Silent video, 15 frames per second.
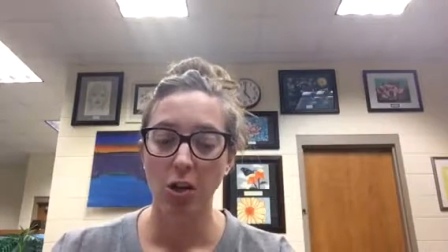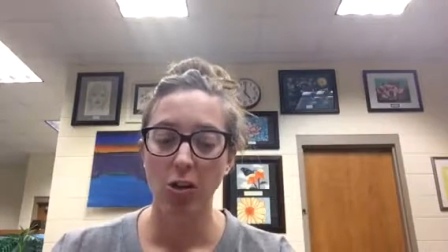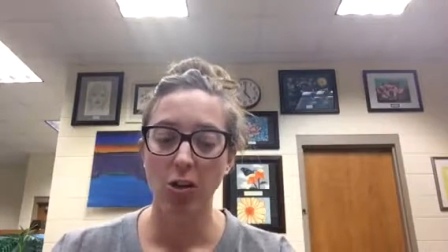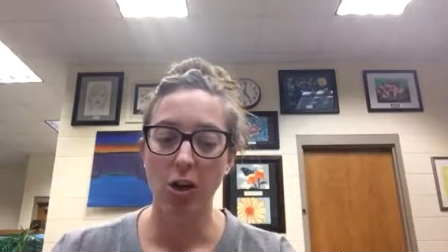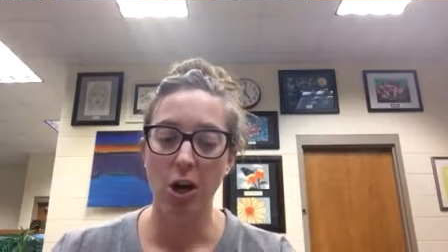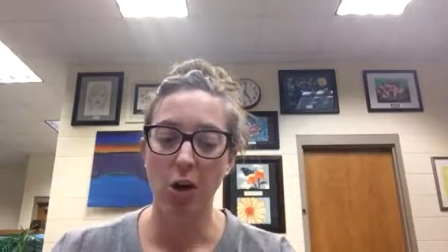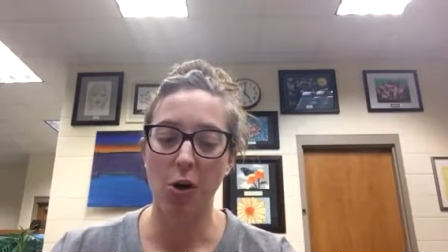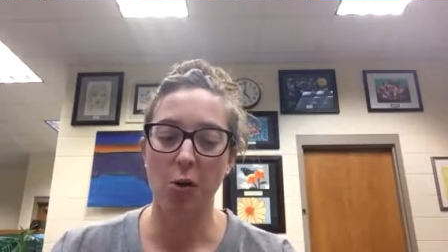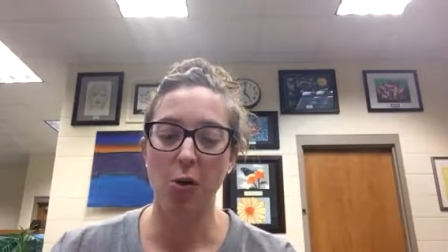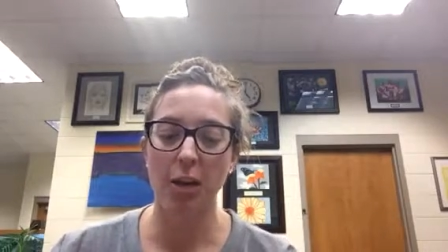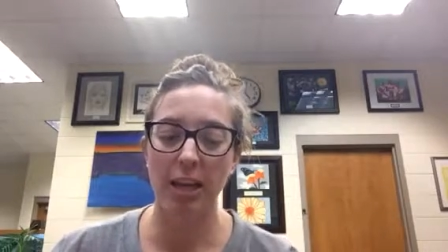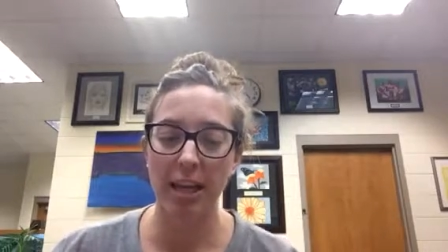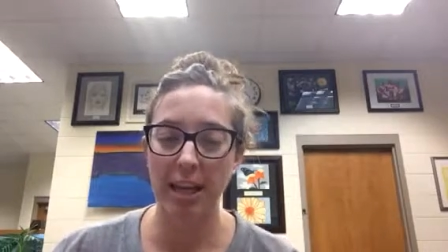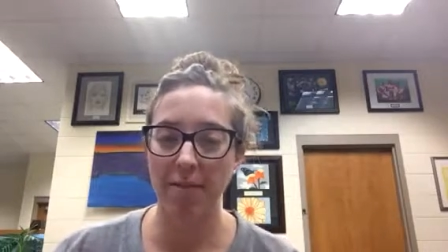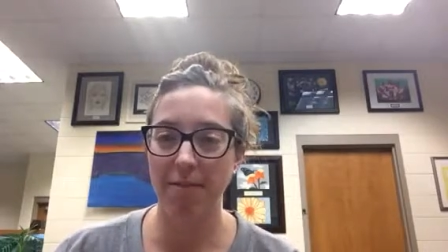So
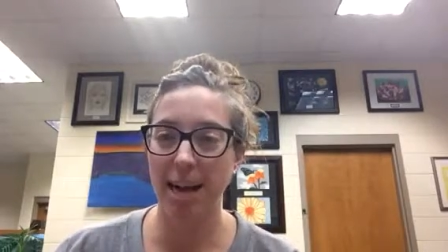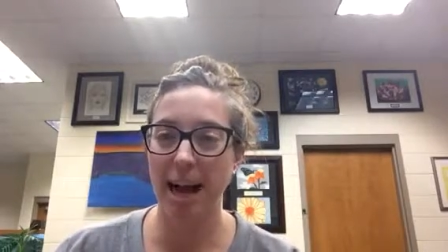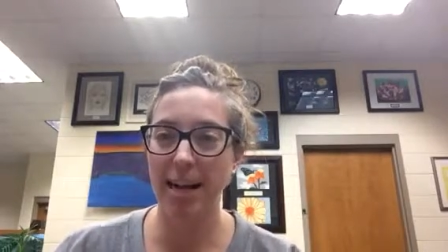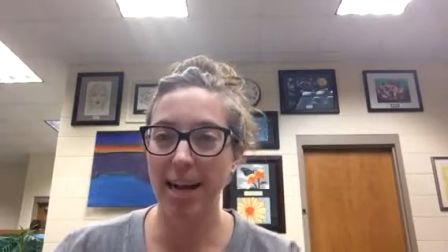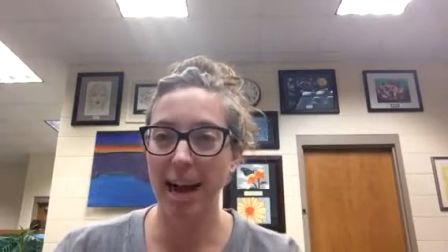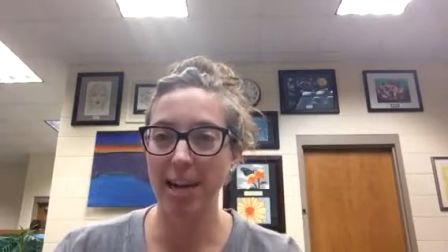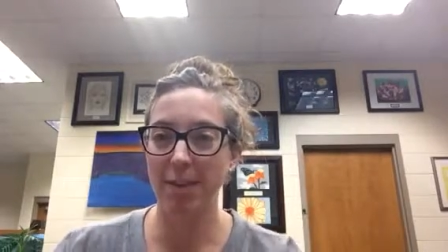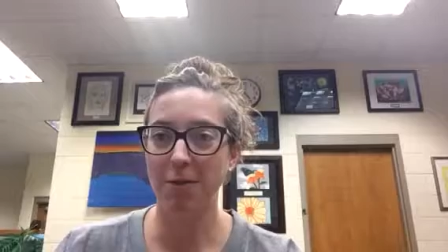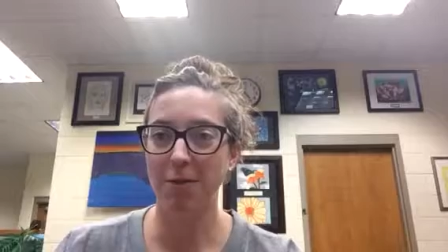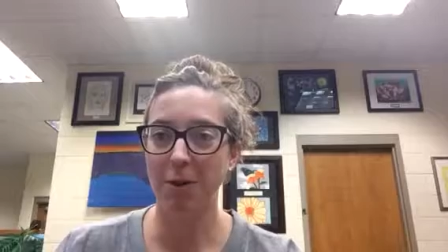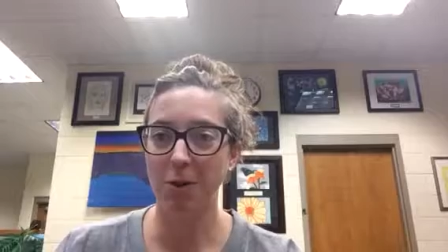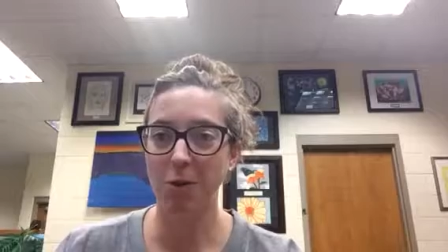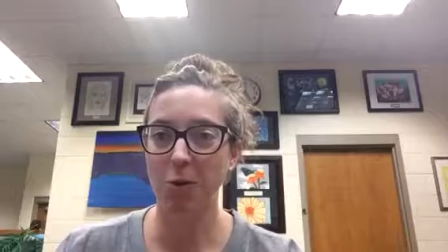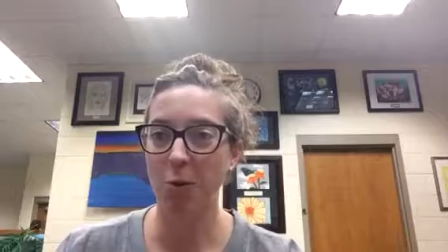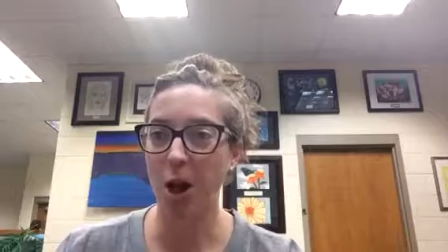if that kind of
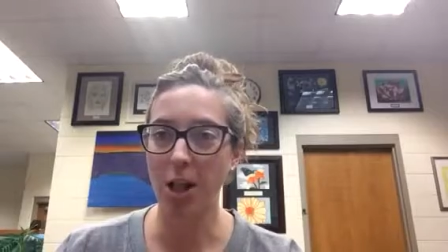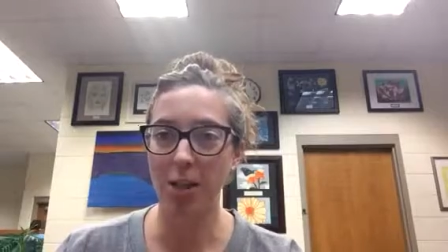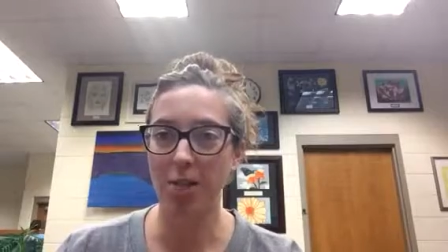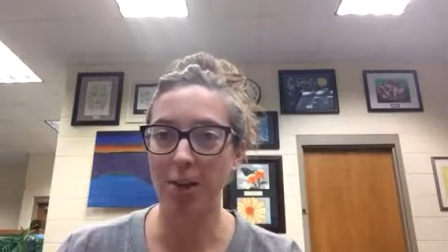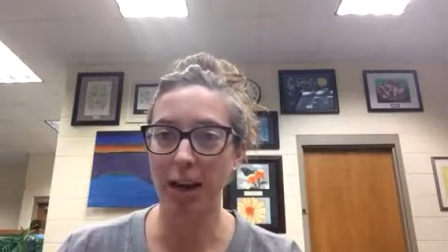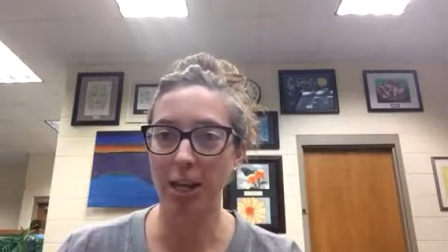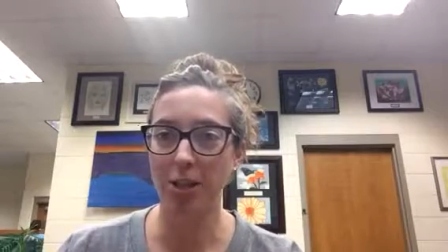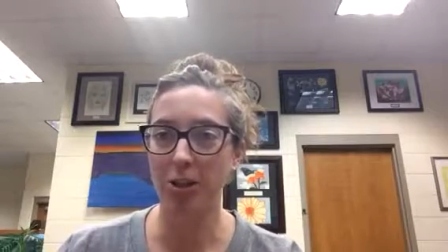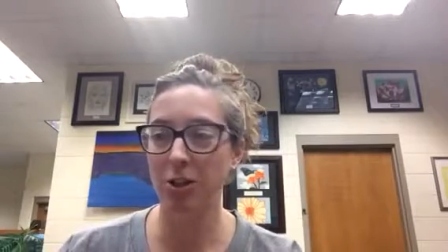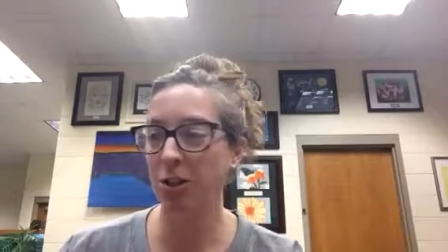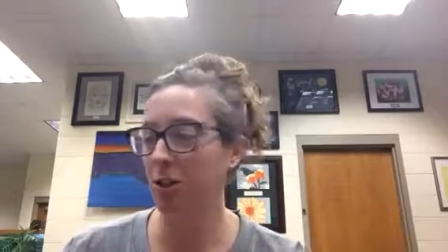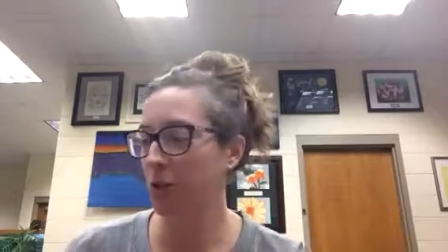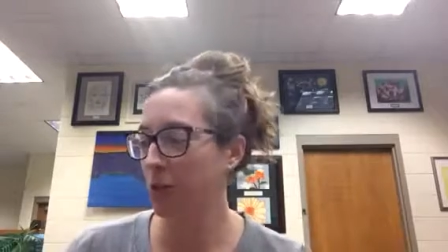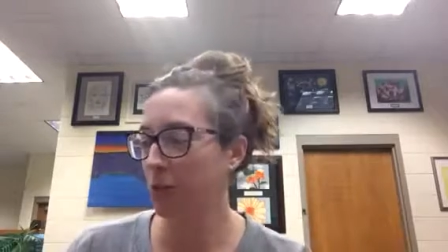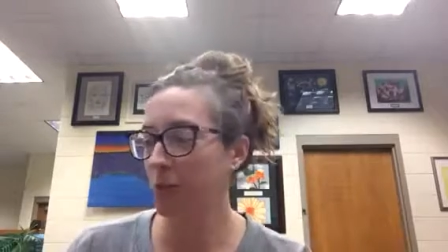qualifies
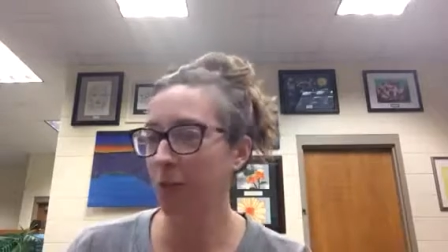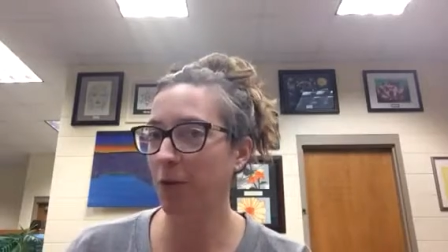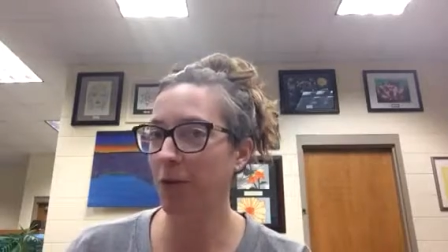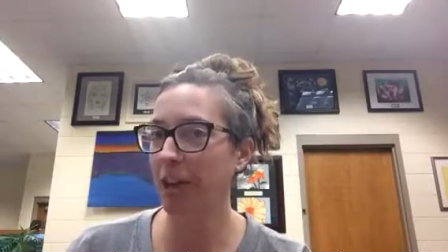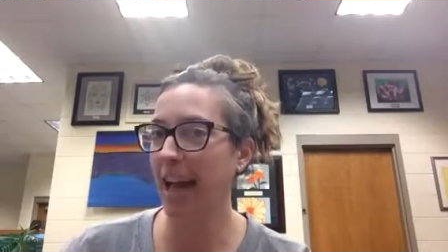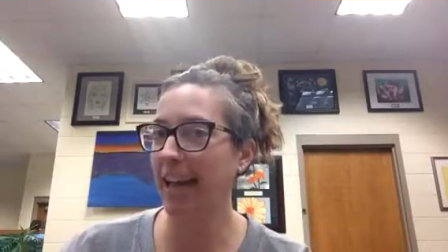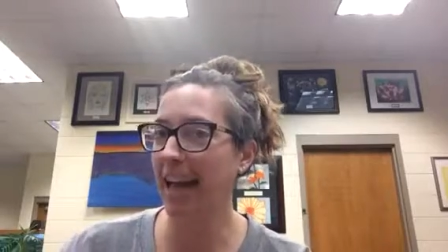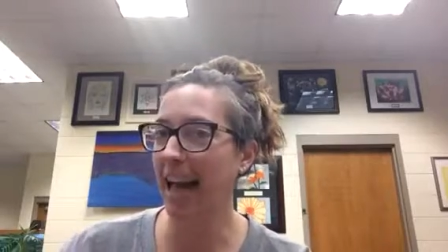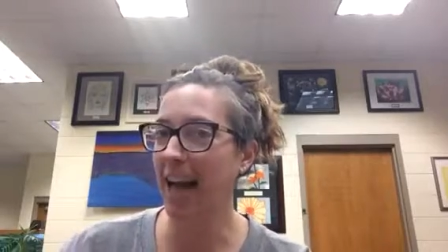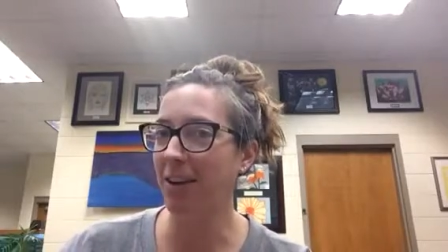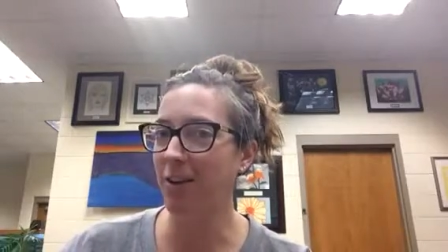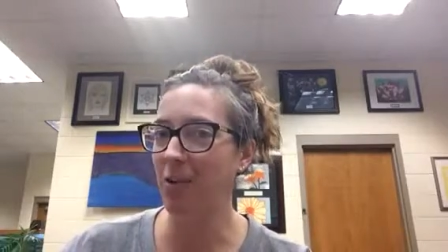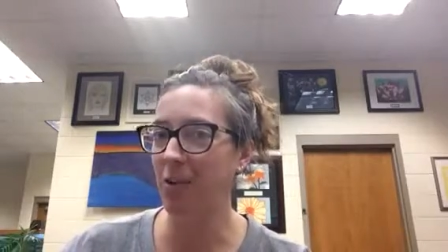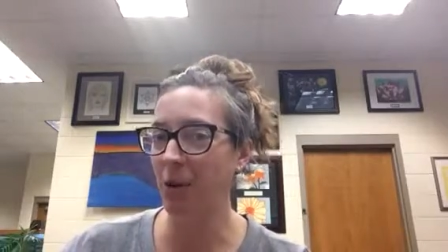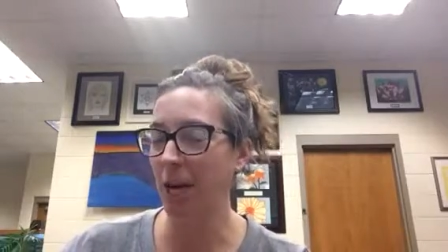you for that
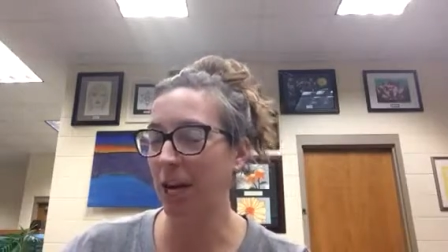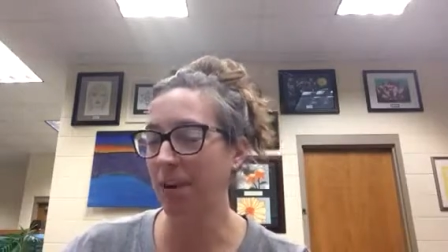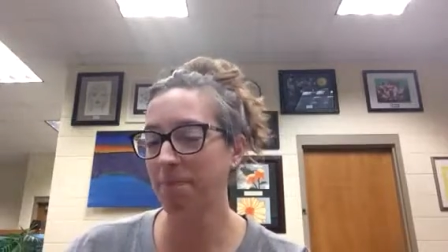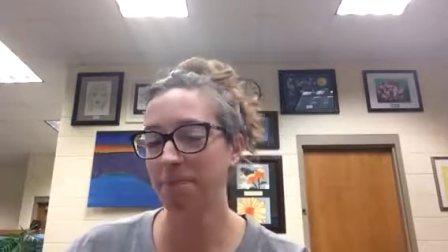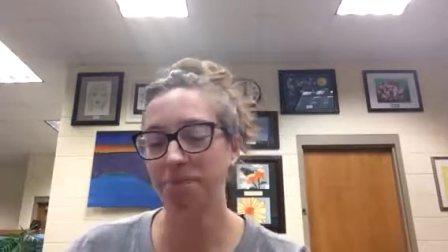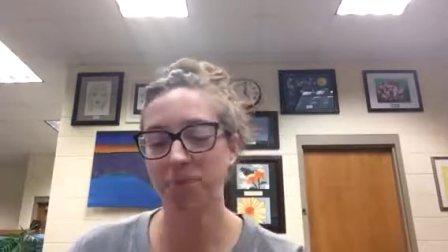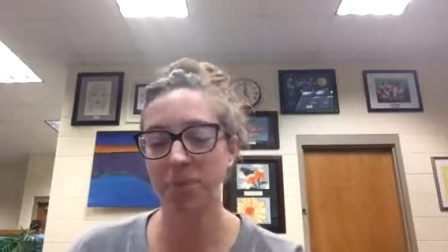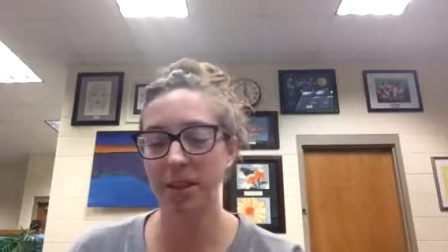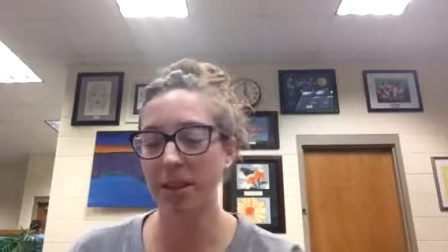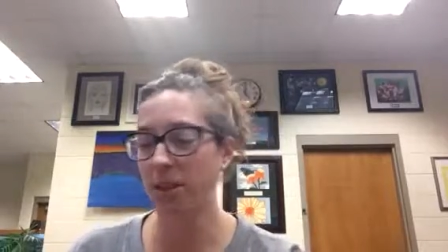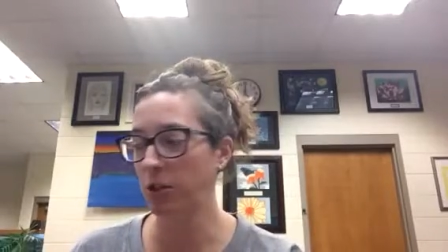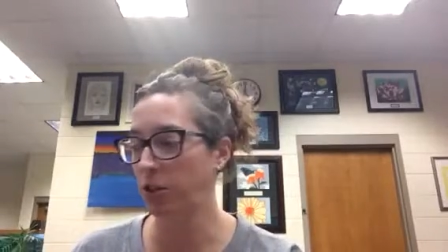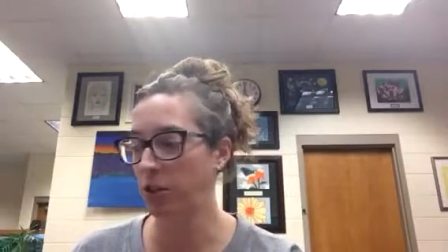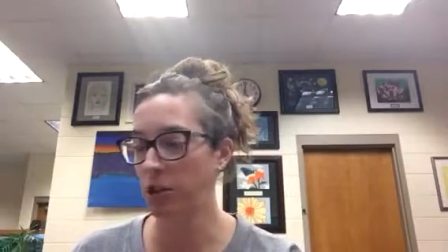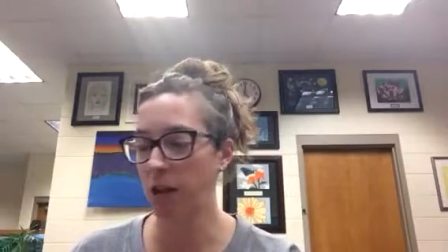category,
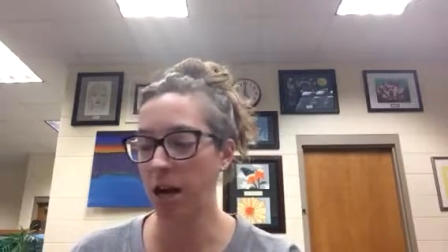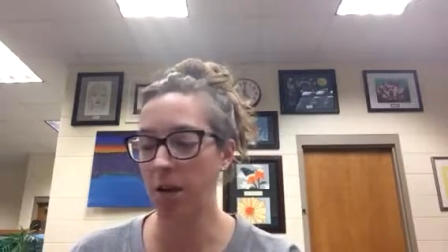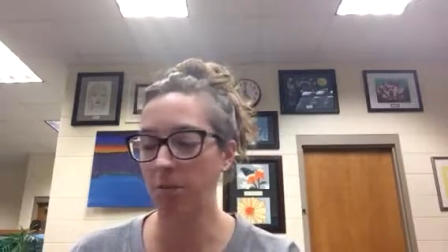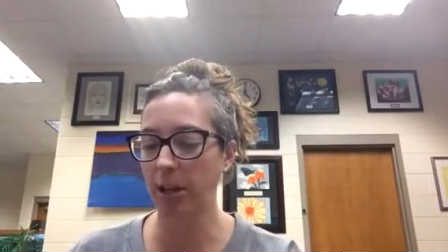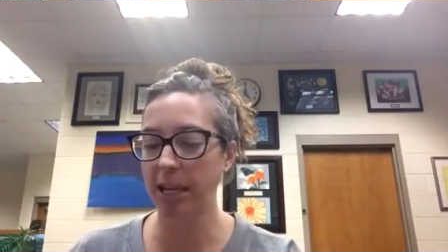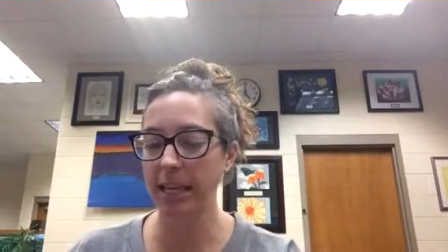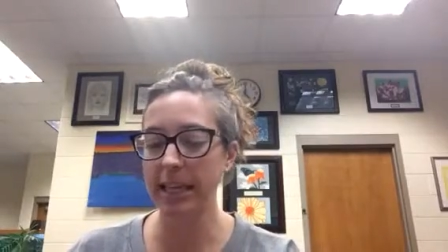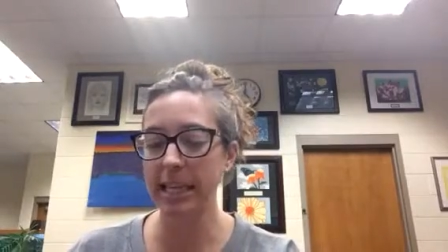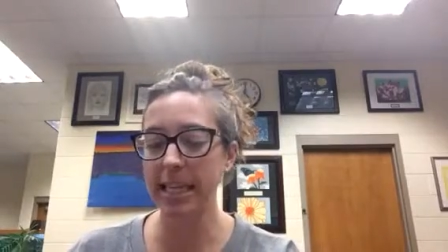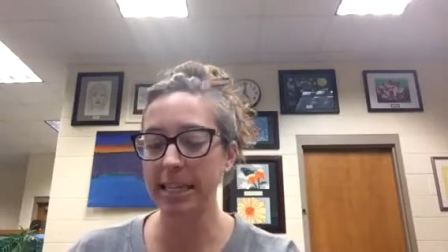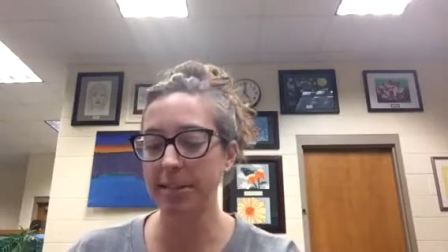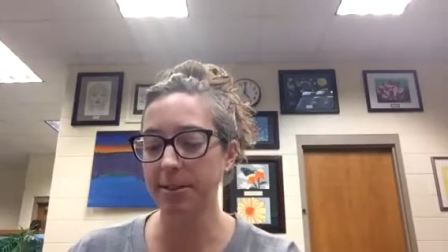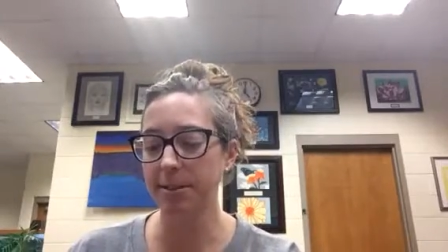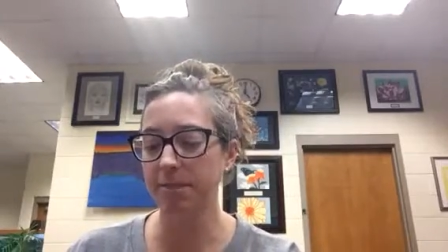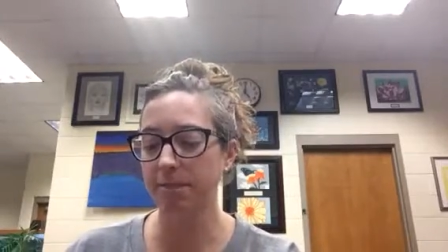then you should come look at
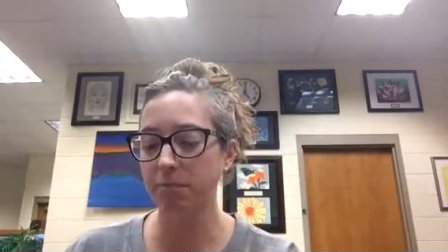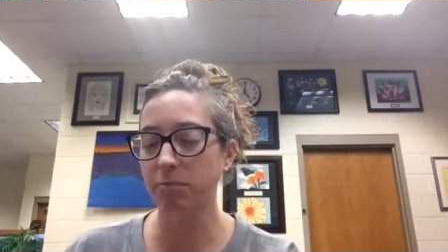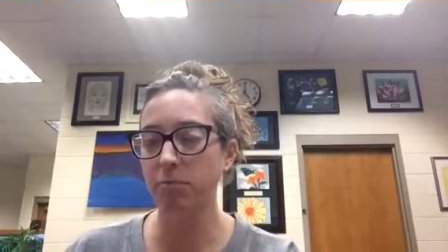these.